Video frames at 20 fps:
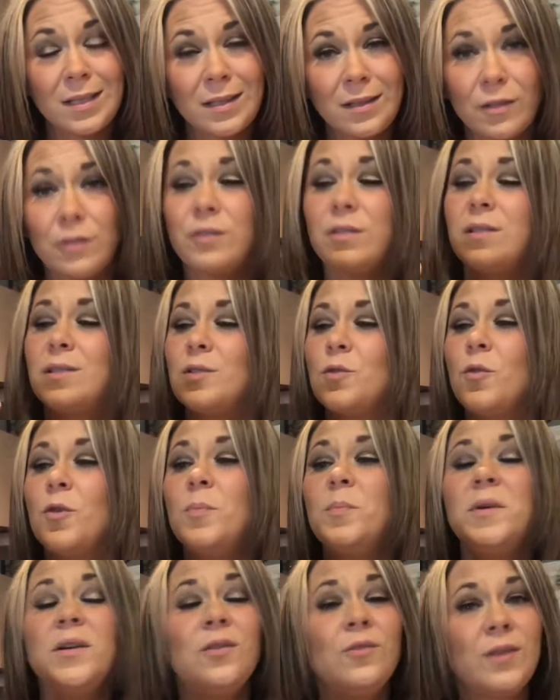There's a
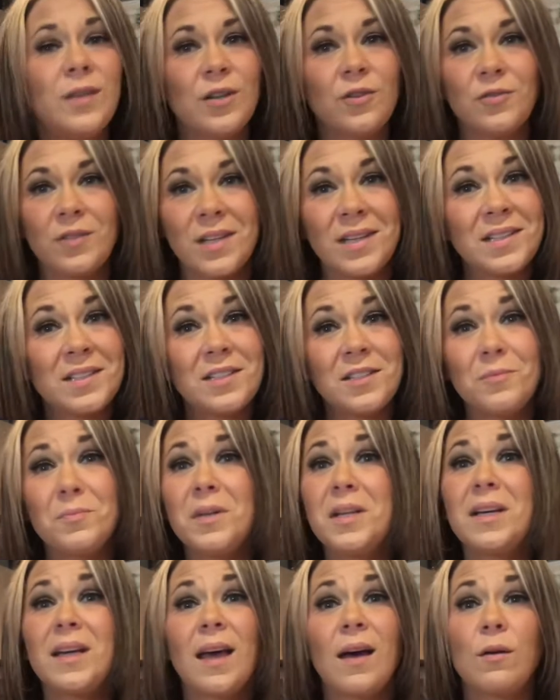Scorpio here needing to
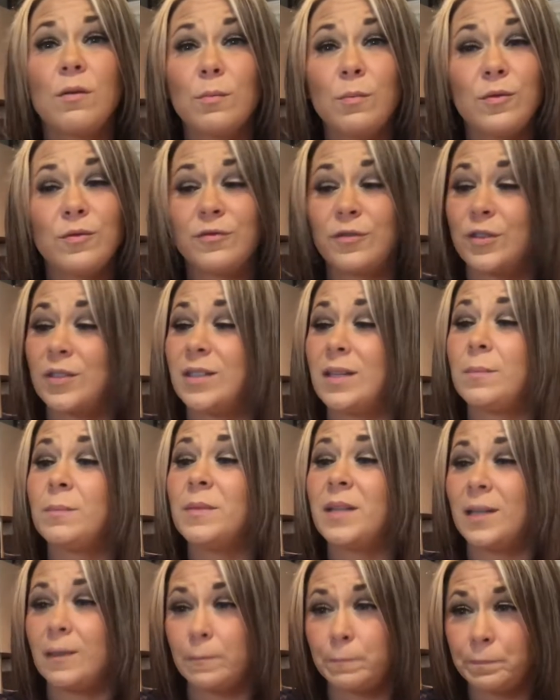be accountable for
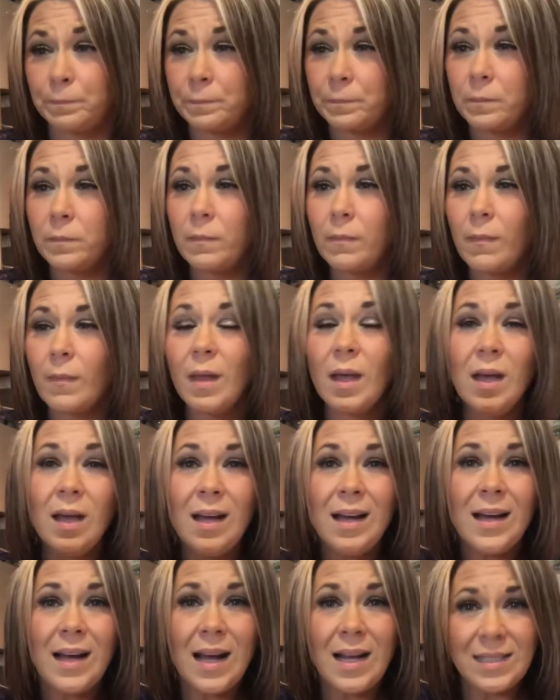something.
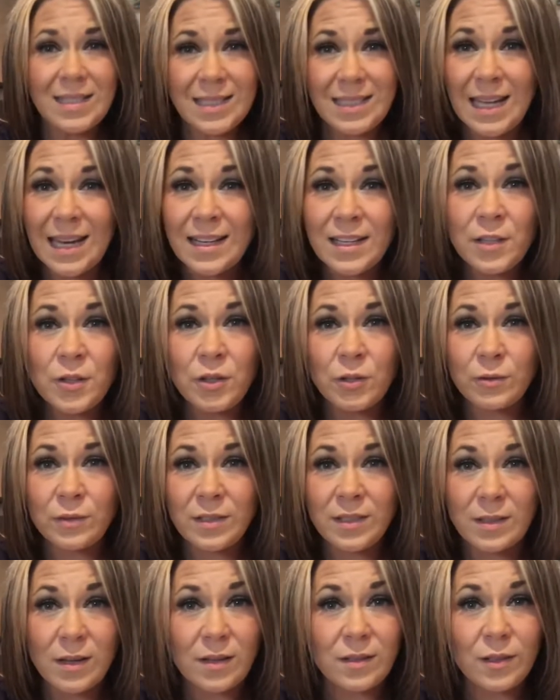Setting
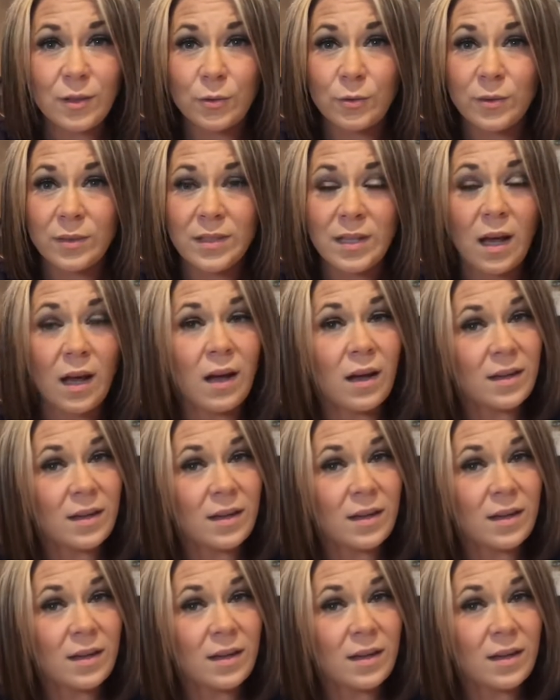those those uh,